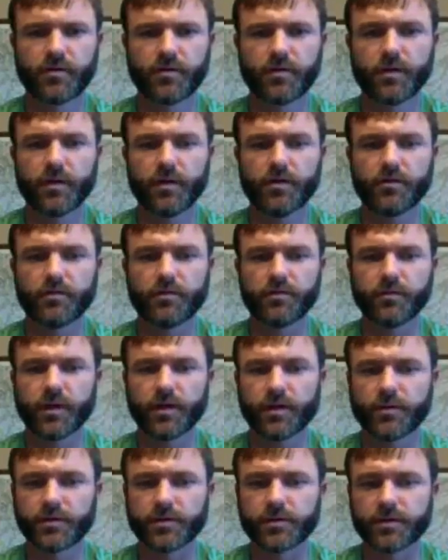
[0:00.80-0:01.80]
Hello, my
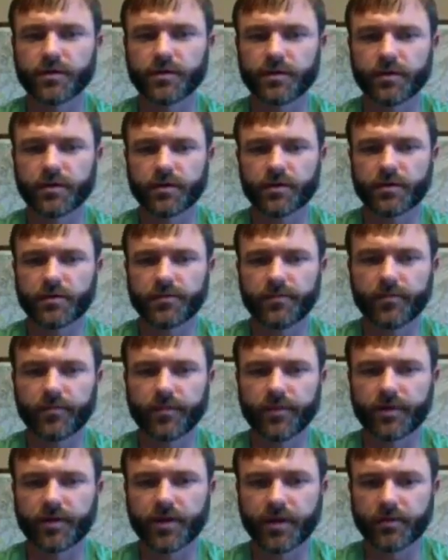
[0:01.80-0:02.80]
name is Clint Harden.
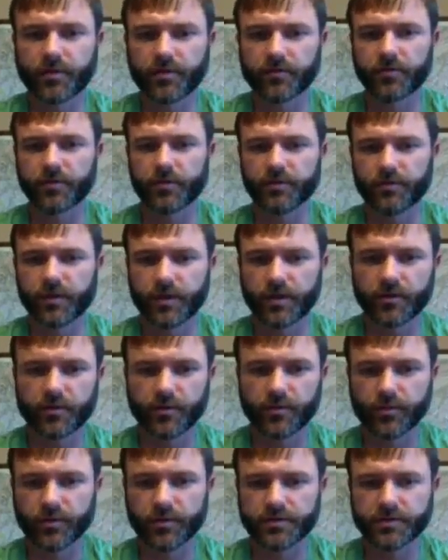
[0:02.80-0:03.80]
The topic for the
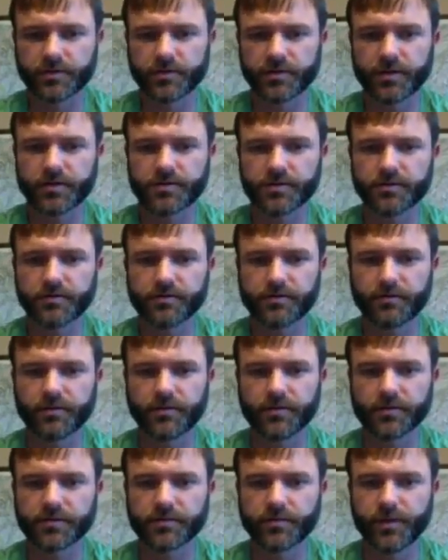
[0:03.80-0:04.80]
following presentation
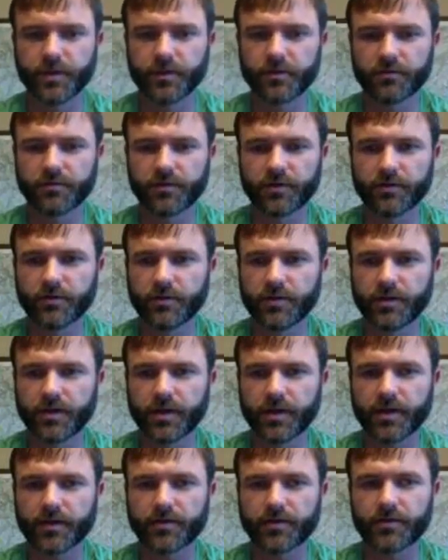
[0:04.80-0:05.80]
is male Foley
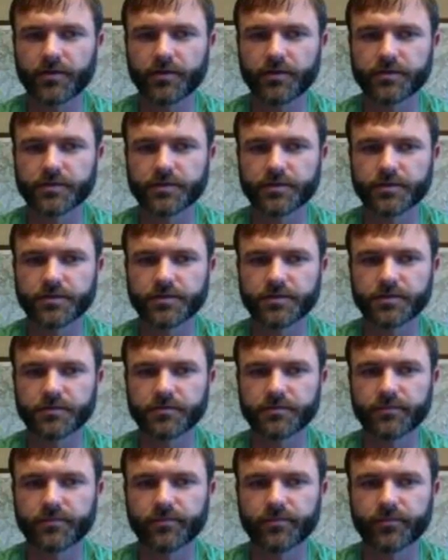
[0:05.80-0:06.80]
catheter
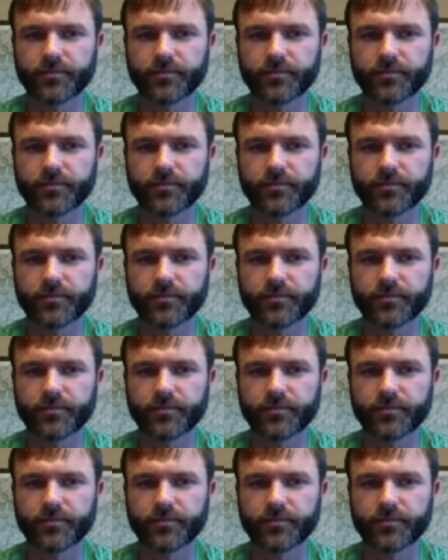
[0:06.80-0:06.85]
insertion.